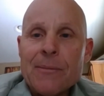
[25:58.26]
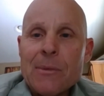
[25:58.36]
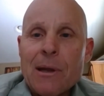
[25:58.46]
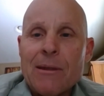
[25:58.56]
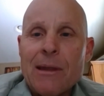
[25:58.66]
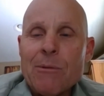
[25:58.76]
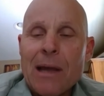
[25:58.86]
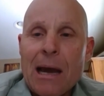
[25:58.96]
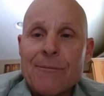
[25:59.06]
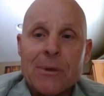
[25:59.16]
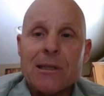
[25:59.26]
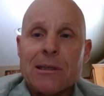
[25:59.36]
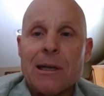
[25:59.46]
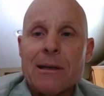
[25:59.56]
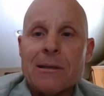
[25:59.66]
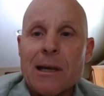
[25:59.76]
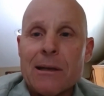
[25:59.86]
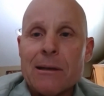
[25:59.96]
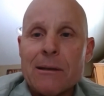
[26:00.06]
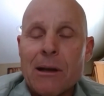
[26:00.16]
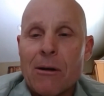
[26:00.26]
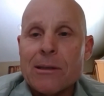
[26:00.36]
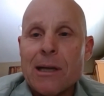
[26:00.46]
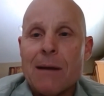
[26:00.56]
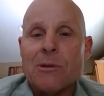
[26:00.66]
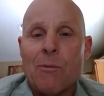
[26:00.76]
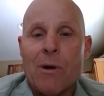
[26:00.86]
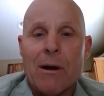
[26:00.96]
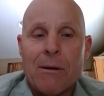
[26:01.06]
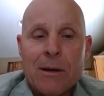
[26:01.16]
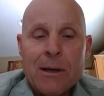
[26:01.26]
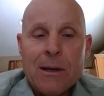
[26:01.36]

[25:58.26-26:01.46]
The thing with advocacy is that there are times where